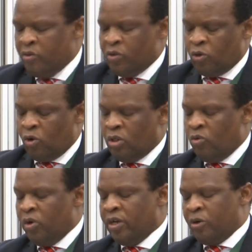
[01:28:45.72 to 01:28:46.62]
withdraw the
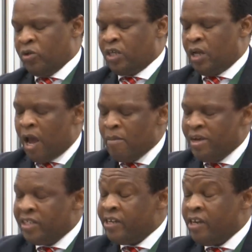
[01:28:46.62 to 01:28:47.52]
word because I
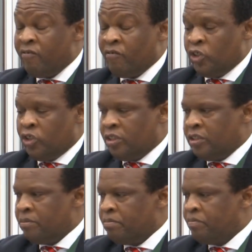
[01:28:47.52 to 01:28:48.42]
meant
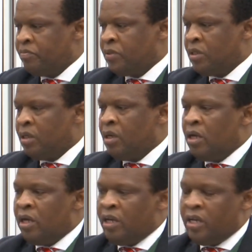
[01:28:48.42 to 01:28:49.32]
inefficient.
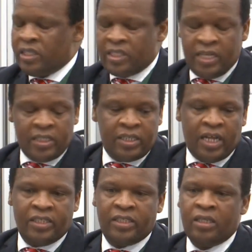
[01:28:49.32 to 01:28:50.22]
In the sense
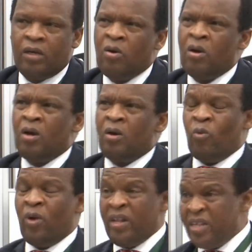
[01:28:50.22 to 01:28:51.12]
that
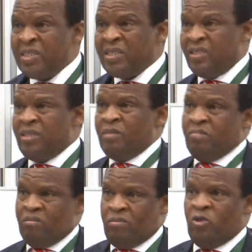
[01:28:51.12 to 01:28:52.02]
when this team
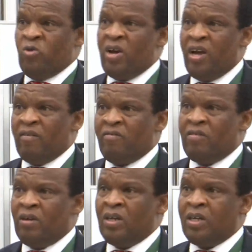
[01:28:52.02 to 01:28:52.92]
you have
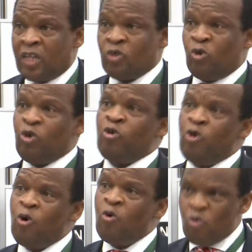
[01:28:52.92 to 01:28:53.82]
does not
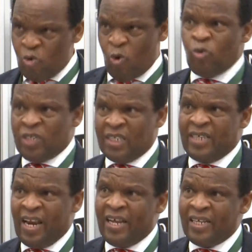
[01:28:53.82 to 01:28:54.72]
know who wrote us
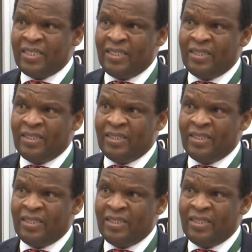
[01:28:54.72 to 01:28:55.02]
a letter,